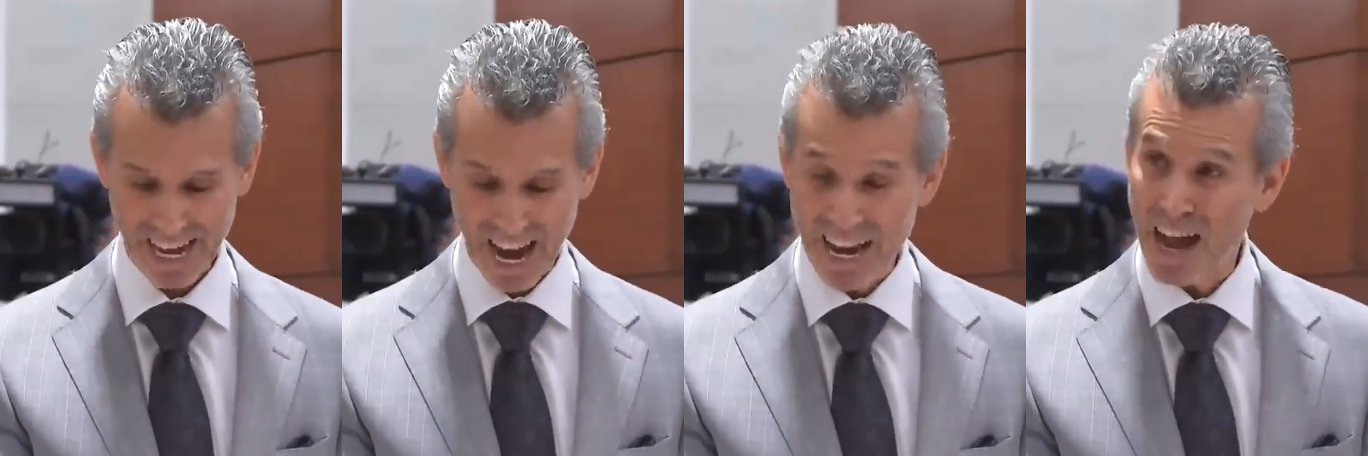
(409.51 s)

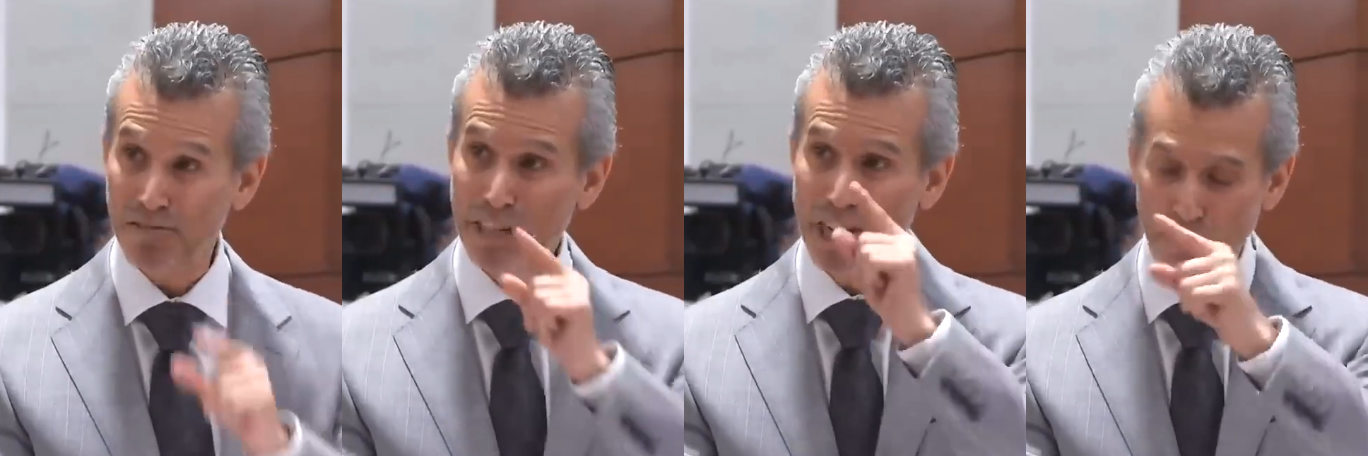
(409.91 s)
And
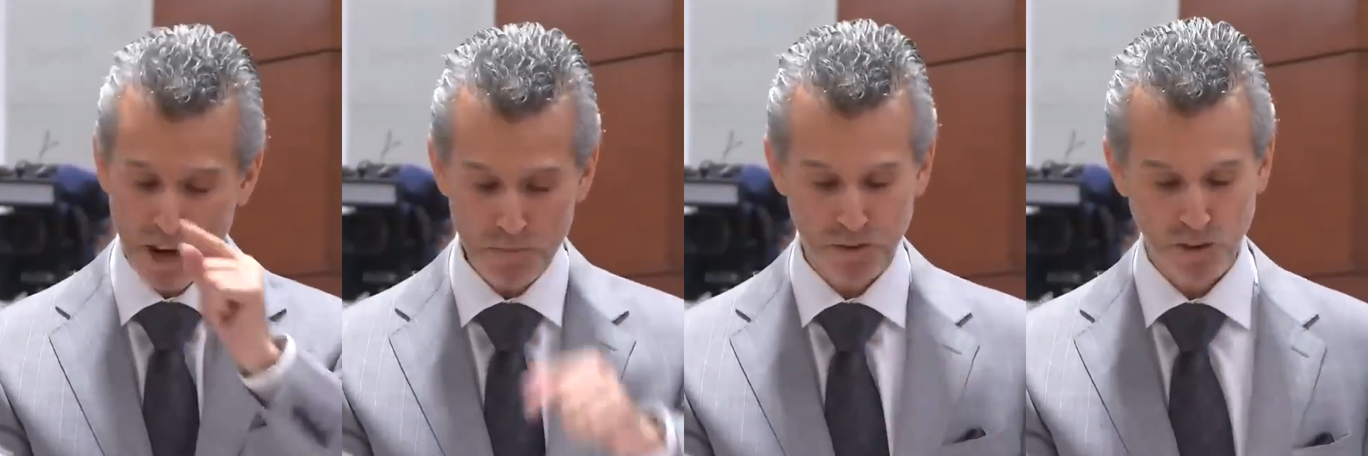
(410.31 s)
every
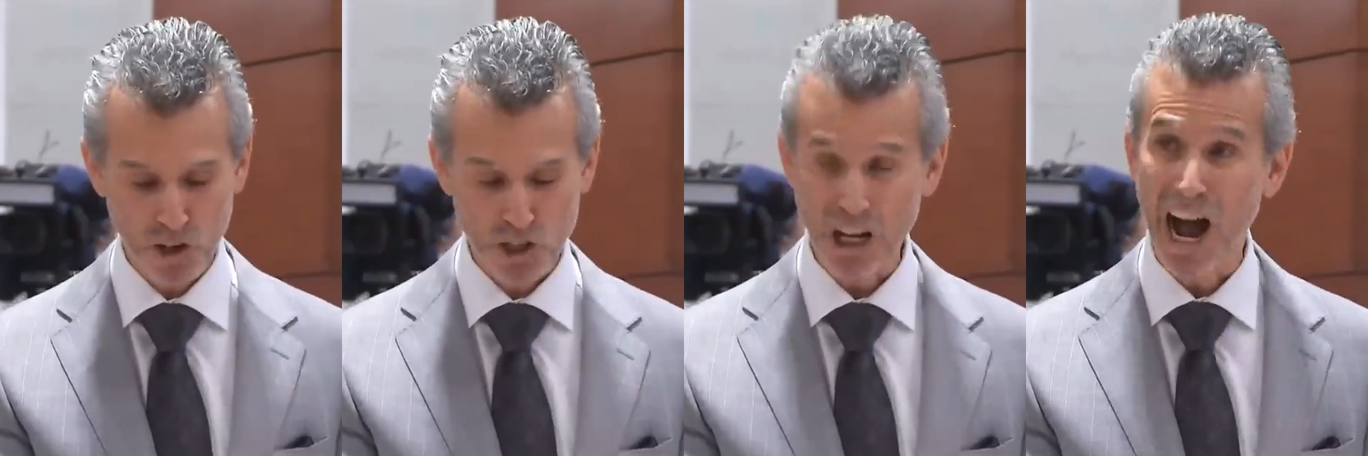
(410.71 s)
November
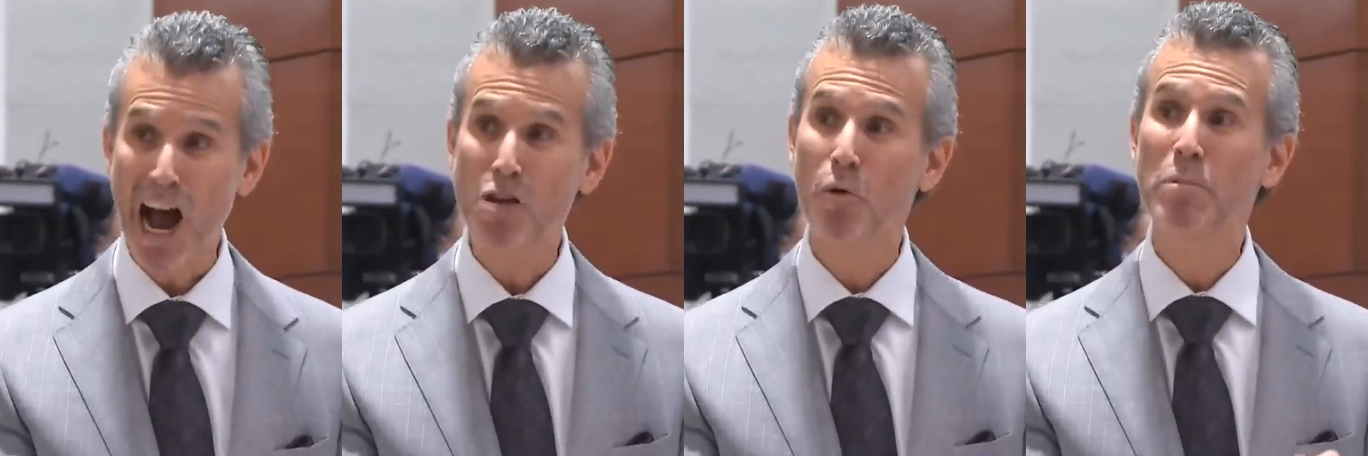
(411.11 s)
1st,
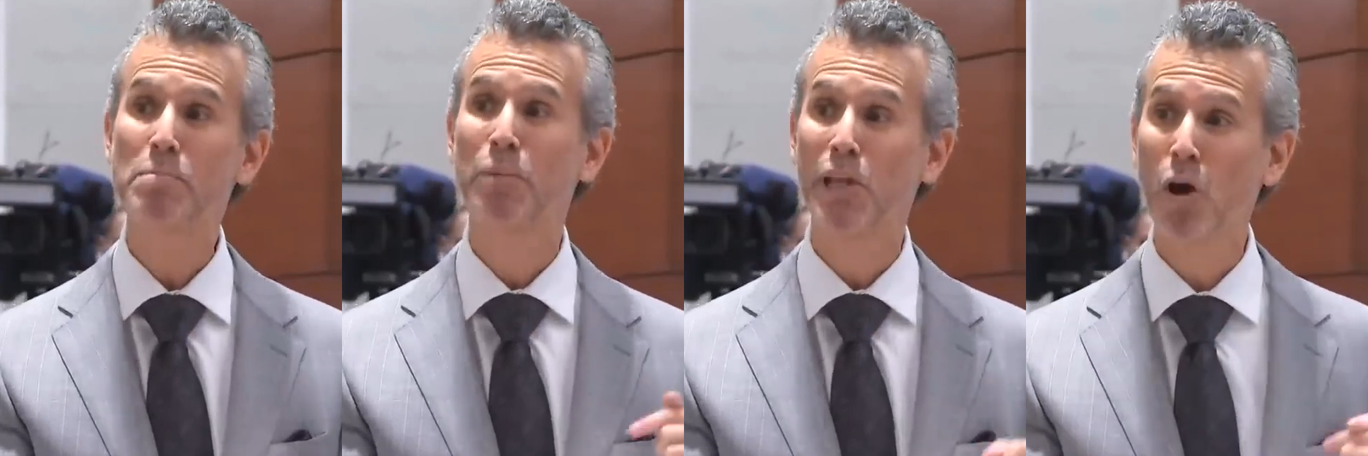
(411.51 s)
I will be
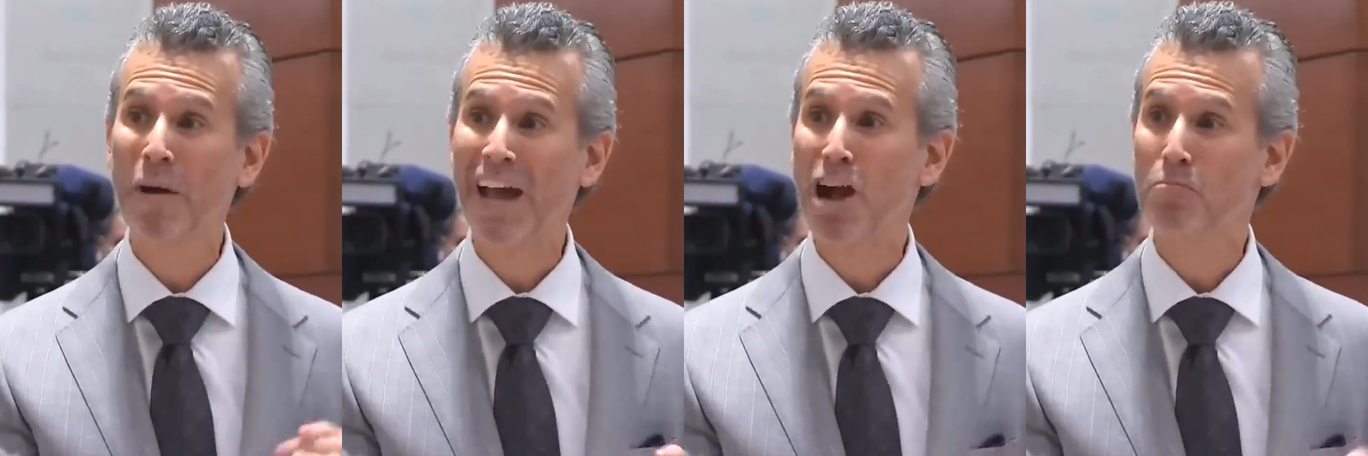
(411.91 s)

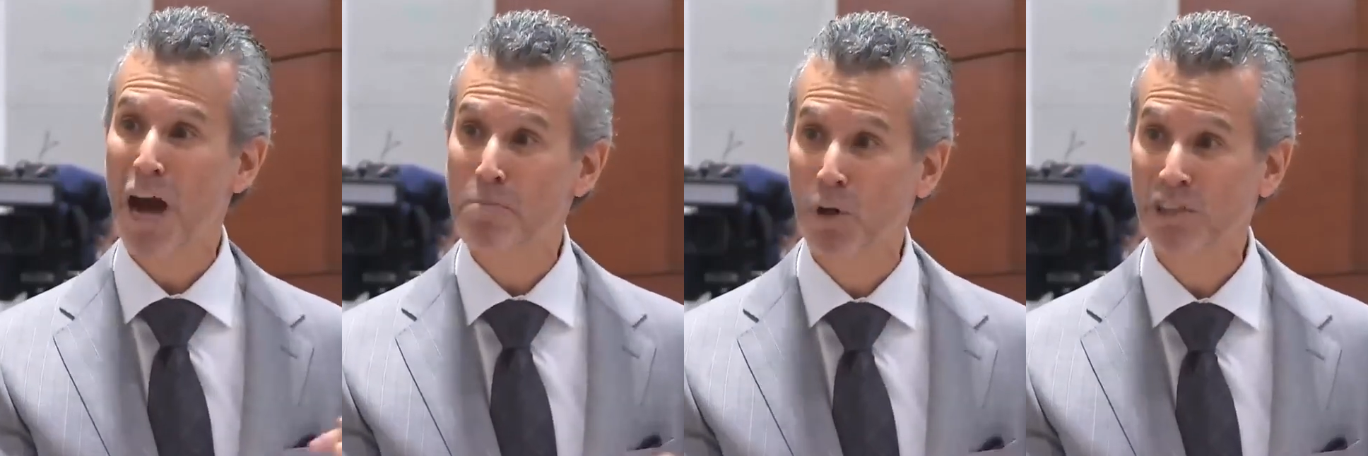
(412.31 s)
blowing out
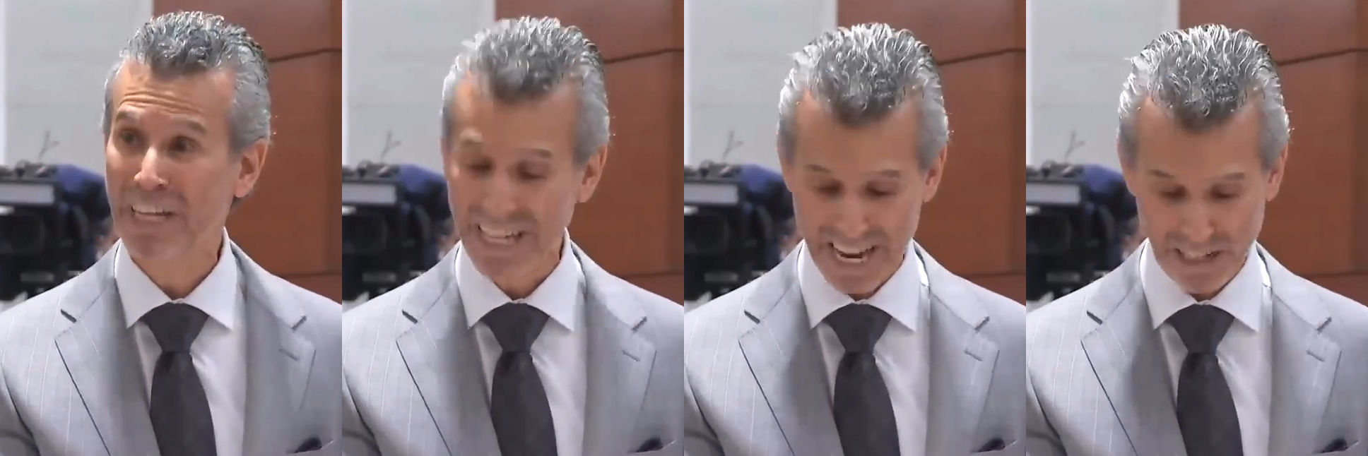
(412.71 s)
my birthday
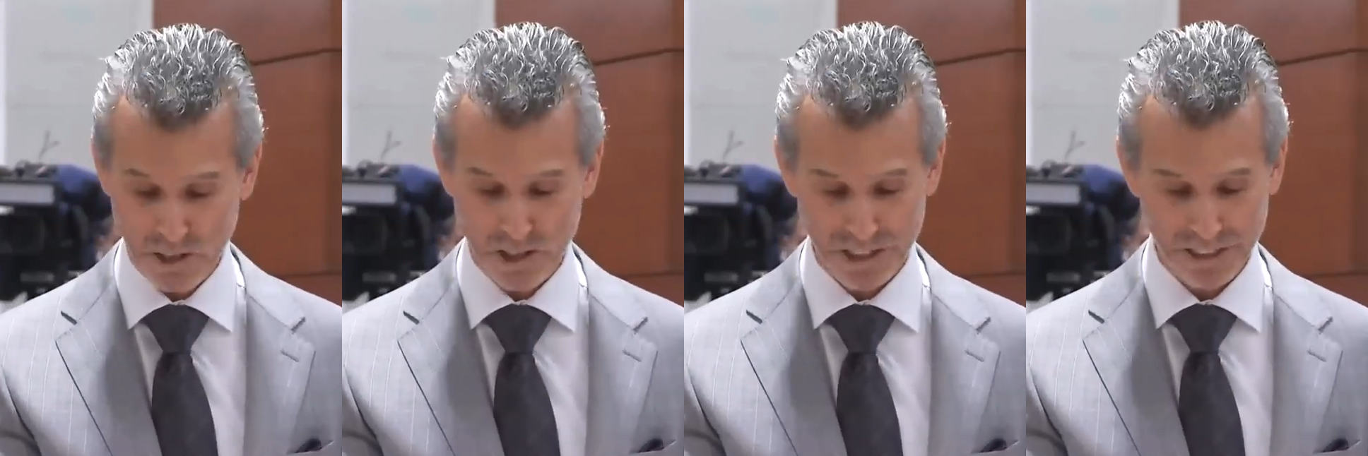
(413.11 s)

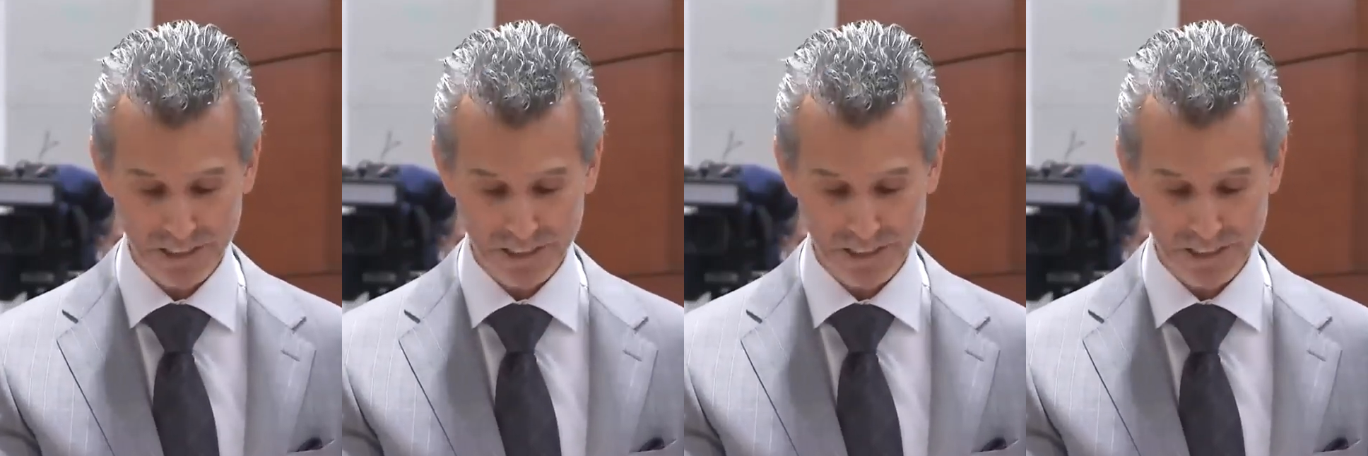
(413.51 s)
candles.